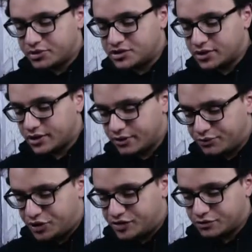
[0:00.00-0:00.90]
uh,
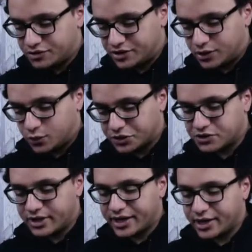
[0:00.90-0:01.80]
beauty routine.
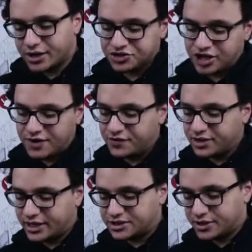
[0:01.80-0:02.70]
Washing my hair,
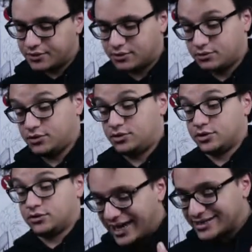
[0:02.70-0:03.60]
shaving, etc.
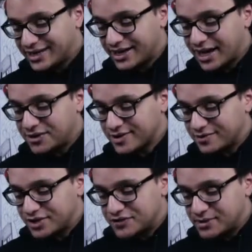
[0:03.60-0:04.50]
Yo. As I get out
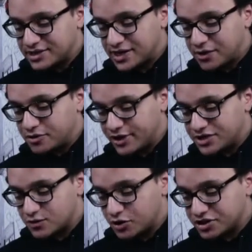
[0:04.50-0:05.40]
and reach for my towel,
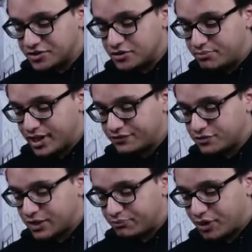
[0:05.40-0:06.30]
Grayson walks into the
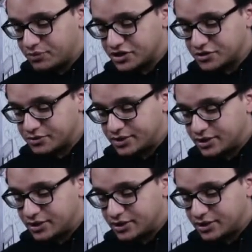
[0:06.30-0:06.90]
bathroom and bumps into me.